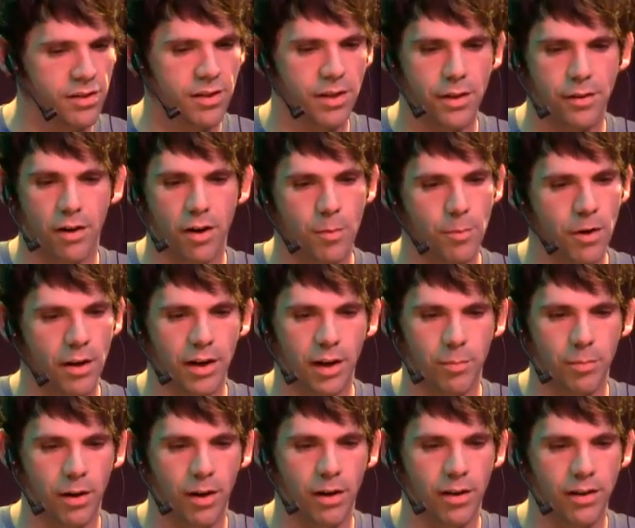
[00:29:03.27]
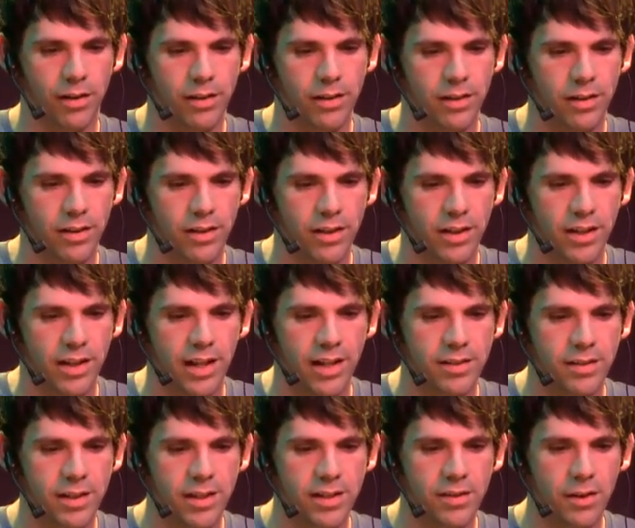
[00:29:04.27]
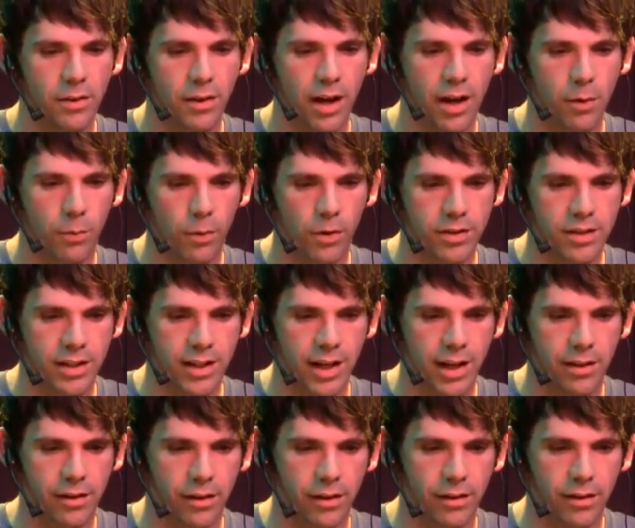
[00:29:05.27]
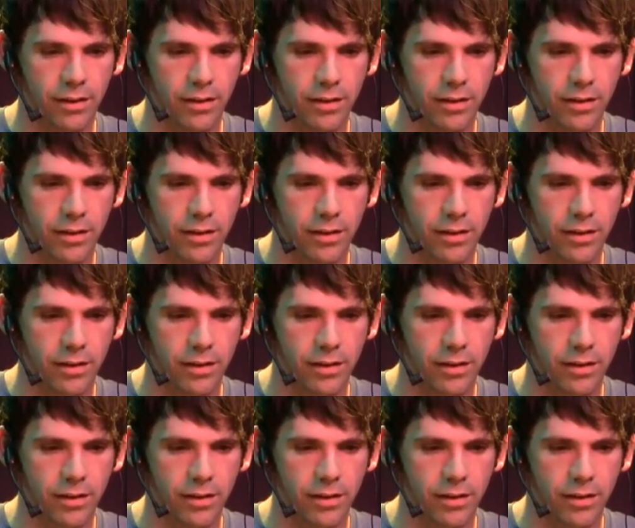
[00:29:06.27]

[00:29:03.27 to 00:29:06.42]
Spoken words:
another harmonic part. And so these all kind of work together